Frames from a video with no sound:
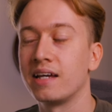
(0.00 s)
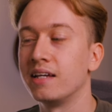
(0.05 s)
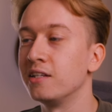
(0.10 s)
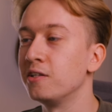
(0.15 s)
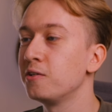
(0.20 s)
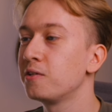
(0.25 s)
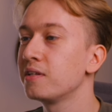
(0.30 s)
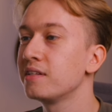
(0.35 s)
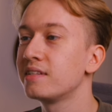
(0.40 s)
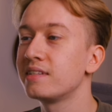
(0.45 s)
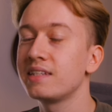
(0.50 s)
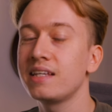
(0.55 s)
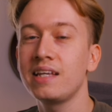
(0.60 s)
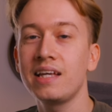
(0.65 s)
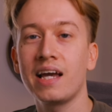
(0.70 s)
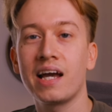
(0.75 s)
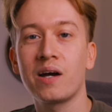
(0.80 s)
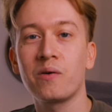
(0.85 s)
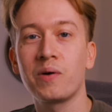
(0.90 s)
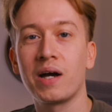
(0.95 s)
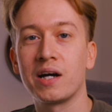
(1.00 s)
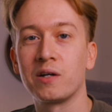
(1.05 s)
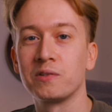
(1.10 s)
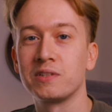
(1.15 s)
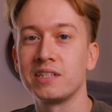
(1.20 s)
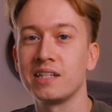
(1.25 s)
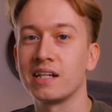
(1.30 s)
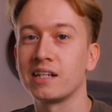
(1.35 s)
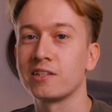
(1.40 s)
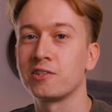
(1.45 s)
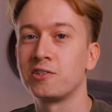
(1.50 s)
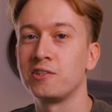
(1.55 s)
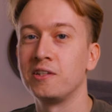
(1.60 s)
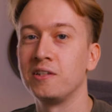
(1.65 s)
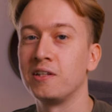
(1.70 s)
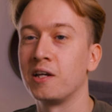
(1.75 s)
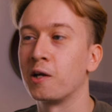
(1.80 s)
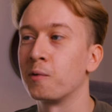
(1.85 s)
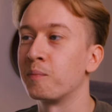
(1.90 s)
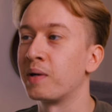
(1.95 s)
And you can see how LTX
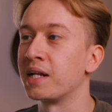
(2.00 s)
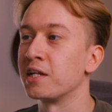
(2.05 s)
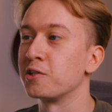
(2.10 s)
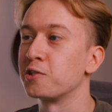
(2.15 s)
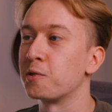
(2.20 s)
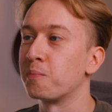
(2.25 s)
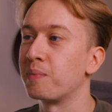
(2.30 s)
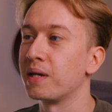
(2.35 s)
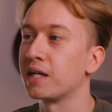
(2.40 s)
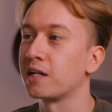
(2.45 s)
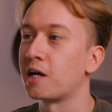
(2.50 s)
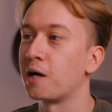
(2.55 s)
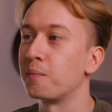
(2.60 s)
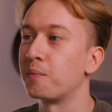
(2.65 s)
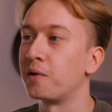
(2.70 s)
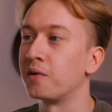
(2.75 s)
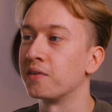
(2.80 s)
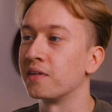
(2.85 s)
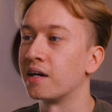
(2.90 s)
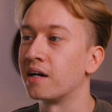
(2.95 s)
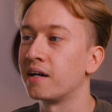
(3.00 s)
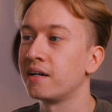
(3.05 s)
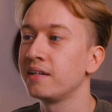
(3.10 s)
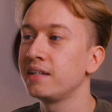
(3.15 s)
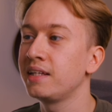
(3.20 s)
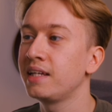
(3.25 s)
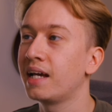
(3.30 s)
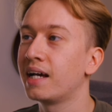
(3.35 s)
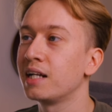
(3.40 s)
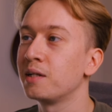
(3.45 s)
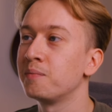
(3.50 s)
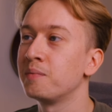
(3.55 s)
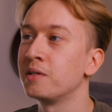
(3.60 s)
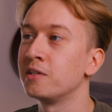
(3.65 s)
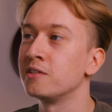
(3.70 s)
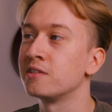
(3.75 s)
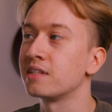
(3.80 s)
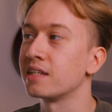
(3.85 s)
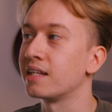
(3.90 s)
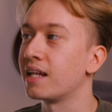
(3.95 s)
Studio managed to pick up on the honey
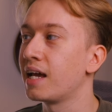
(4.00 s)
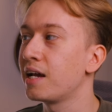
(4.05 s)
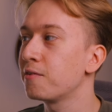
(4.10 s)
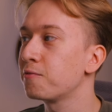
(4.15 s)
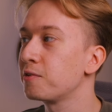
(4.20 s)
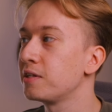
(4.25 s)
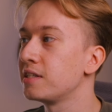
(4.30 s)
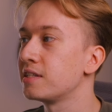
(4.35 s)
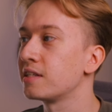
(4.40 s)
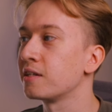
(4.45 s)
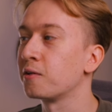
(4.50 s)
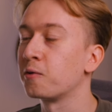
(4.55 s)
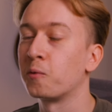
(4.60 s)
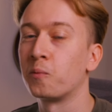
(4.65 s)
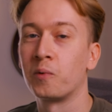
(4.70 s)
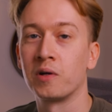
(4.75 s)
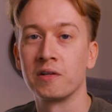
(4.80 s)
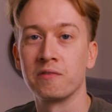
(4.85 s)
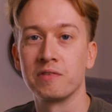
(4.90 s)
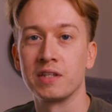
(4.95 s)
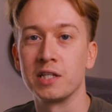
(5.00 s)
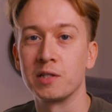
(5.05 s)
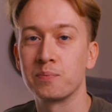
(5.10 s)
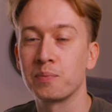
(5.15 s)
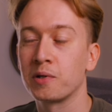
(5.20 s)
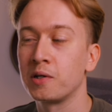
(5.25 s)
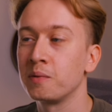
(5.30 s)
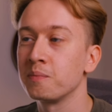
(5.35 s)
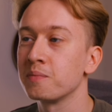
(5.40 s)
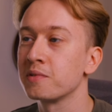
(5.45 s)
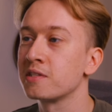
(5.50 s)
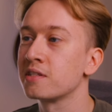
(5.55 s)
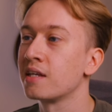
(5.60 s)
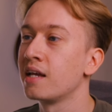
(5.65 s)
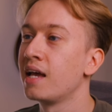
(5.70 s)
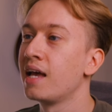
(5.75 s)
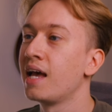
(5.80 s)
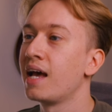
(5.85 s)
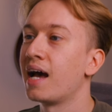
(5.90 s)
elements in every single one of these prompts,